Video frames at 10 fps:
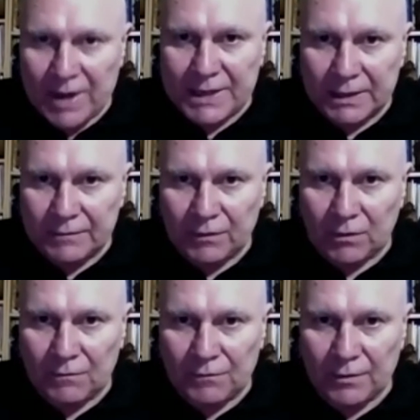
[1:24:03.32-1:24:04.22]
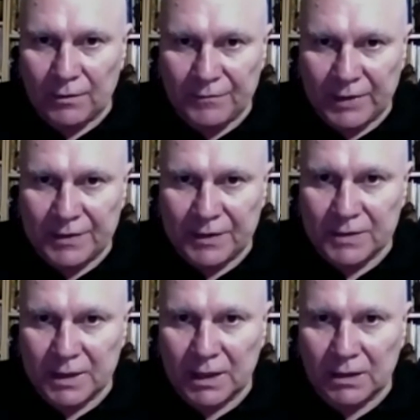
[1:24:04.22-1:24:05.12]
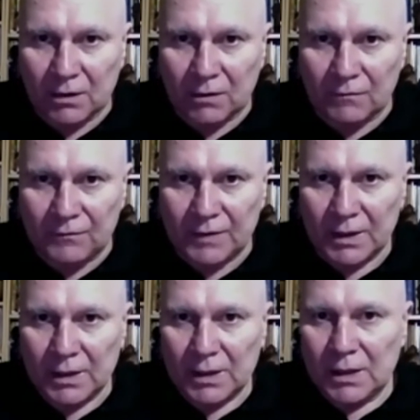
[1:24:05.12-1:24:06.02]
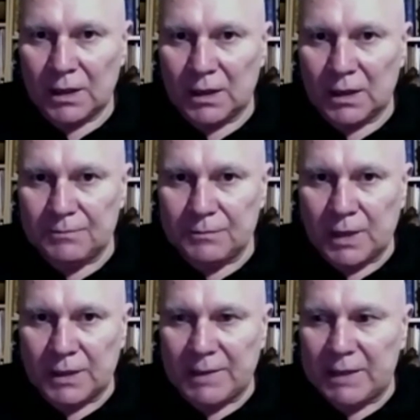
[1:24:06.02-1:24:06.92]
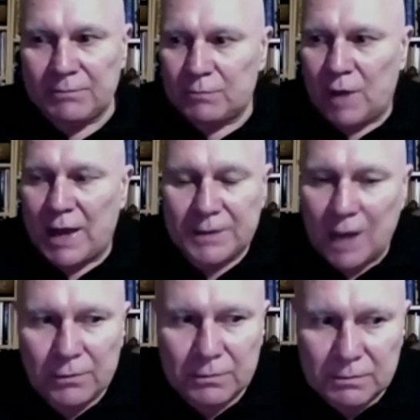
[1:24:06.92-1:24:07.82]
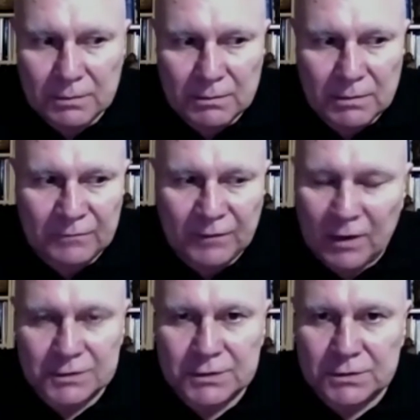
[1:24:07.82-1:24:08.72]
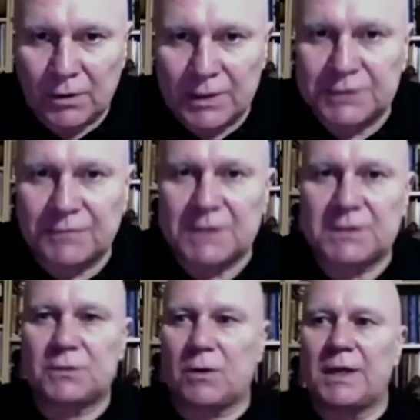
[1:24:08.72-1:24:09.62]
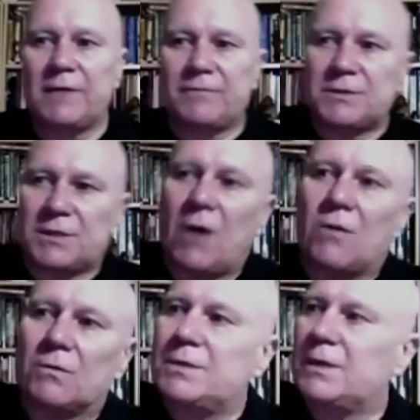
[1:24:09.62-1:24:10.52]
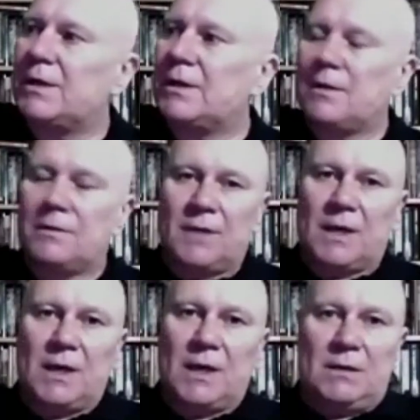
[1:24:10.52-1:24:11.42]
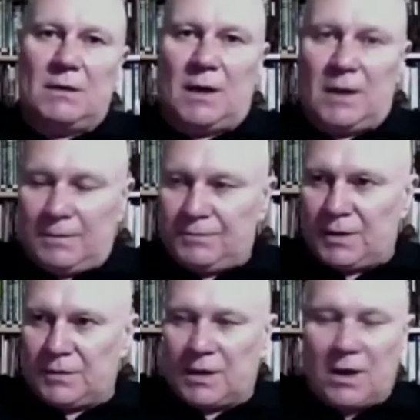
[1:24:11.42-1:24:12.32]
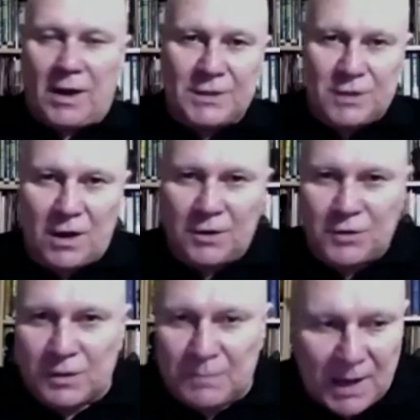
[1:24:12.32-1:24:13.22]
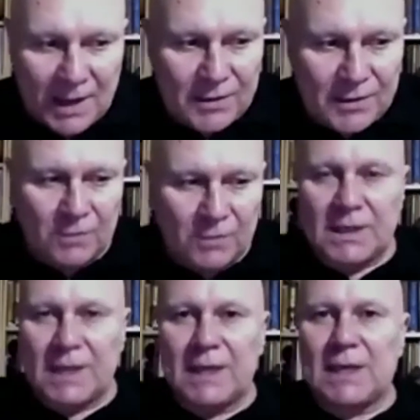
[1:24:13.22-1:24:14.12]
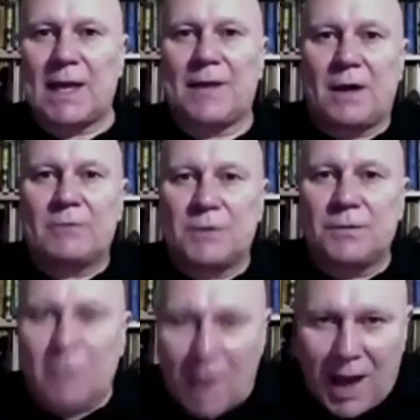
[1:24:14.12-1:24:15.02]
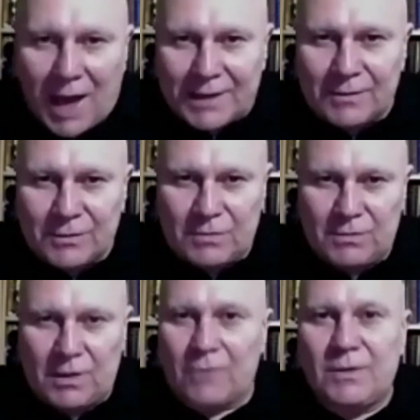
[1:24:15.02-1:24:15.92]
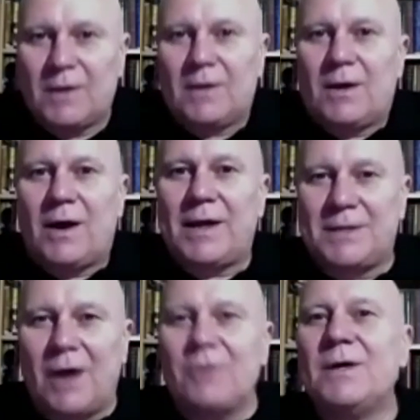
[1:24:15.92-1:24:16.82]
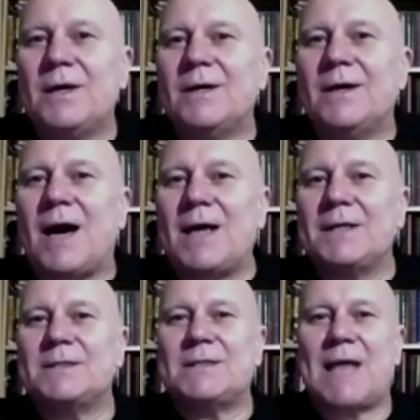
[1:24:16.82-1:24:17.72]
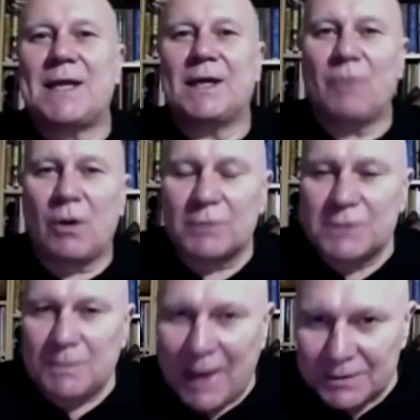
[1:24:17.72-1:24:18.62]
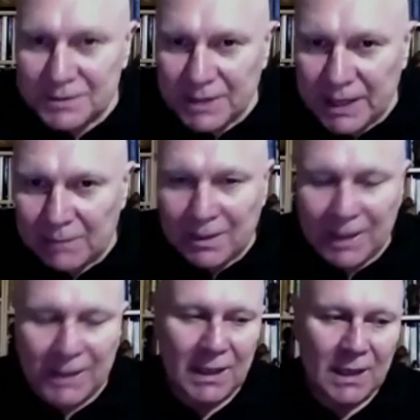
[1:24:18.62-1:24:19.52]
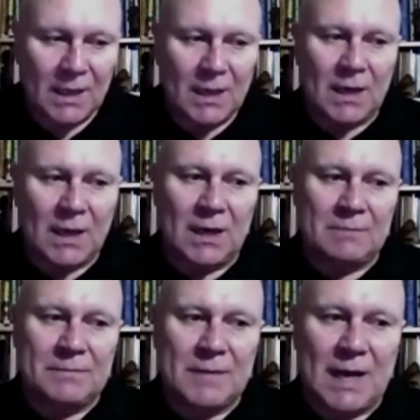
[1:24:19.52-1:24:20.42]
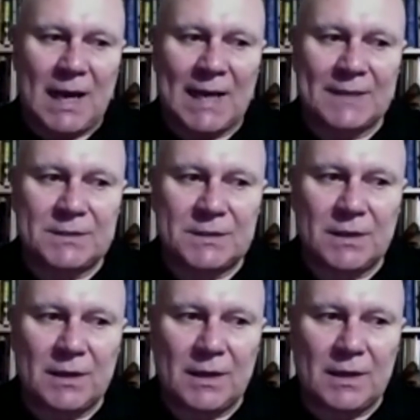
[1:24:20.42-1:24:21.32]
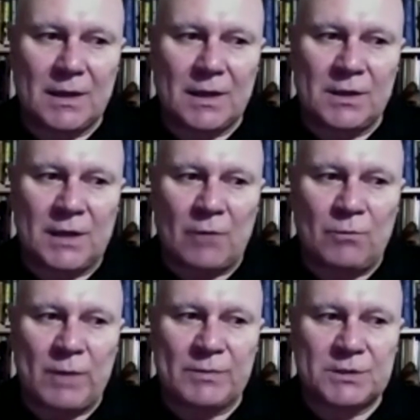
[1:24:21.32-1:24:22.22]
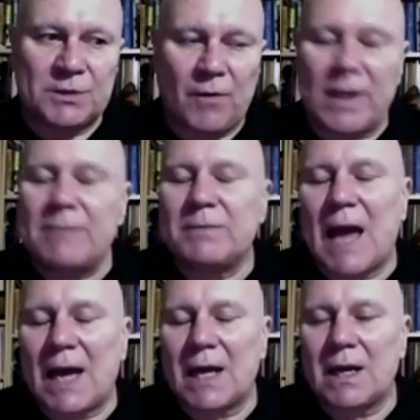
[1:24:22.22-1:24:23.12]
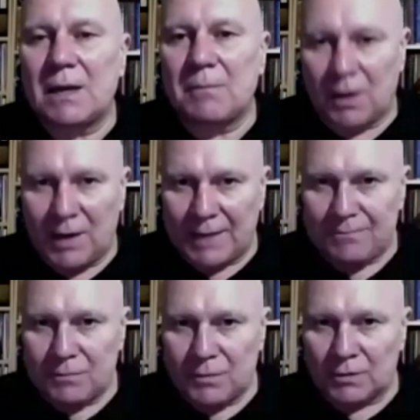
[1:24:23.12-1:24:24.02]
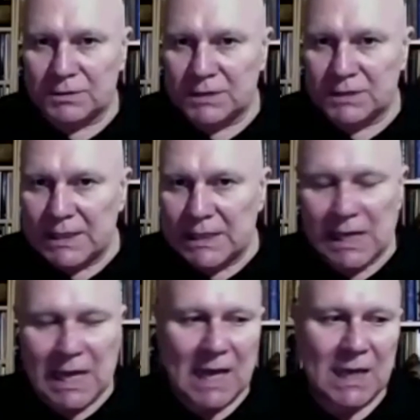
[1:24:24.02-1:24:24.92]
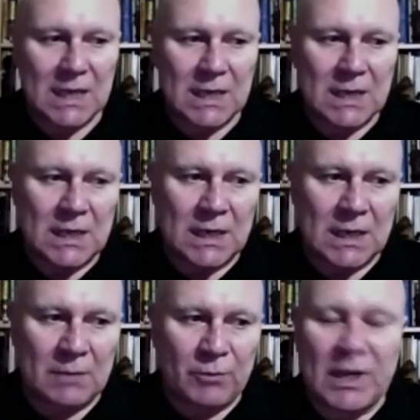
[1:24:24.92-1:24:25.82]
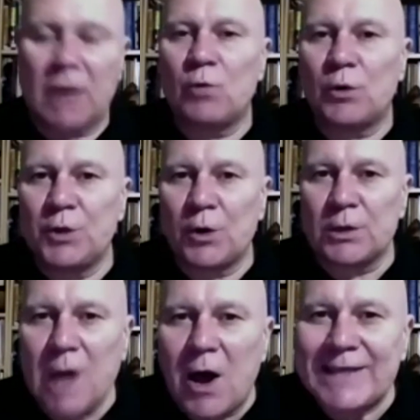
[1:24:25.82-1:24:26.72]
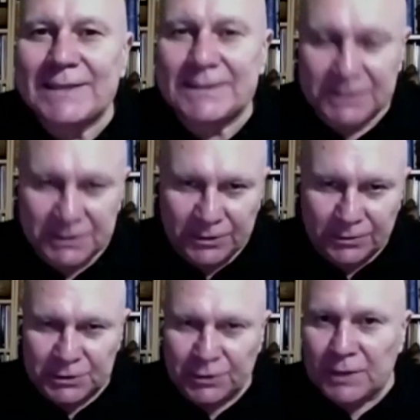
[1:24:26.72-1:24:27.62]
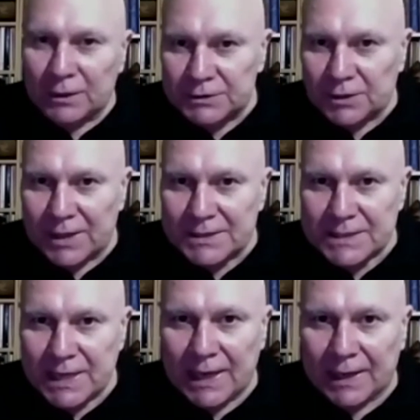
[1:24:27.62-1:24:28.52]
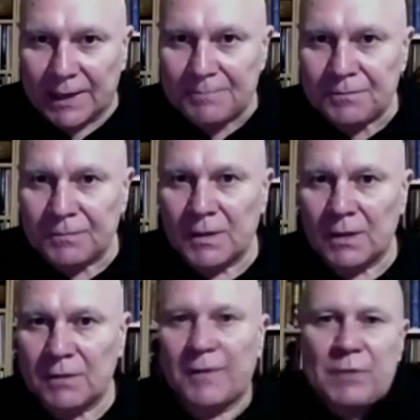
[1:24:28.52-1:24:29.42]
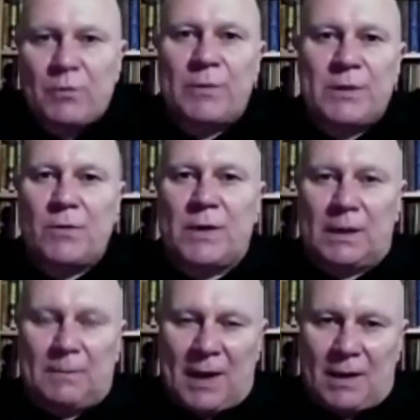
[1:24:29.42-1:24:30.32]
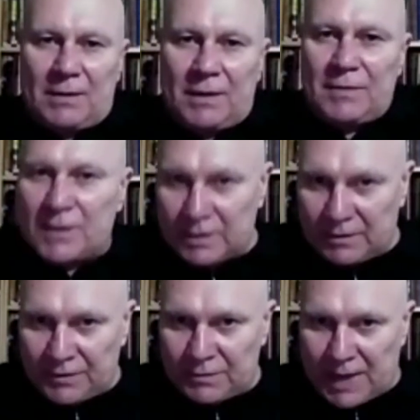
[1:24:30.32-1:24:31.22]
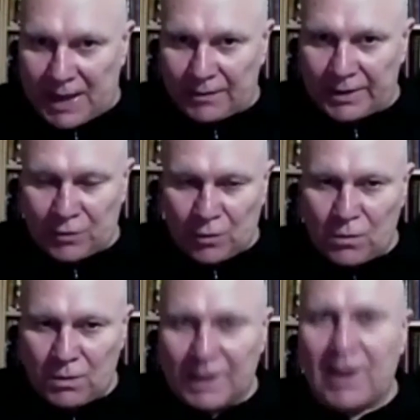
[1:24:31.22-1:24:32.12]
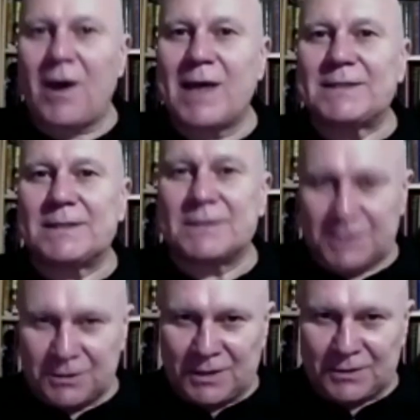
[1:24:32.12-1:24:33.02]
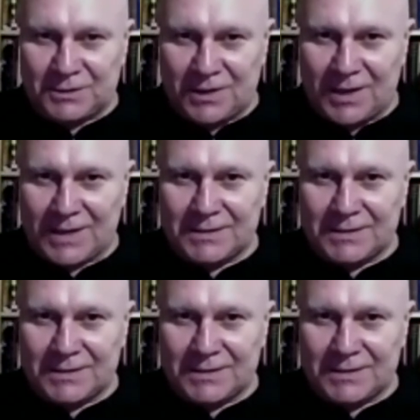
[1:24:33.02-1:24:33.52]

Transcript: for anything to kick off. And I mean, I had no advanced knowledge of this at all. I'd even told the guy in charge of the place, Dr. Lee Clare, that I was on the way. So I had no understanding of what was about to hit me. And, we were screamed at by Dr. Lee Clare. We don't want your lies and pseudoscience here. So that's what we're talking about in this interview now. It's all lies and pseudoscience.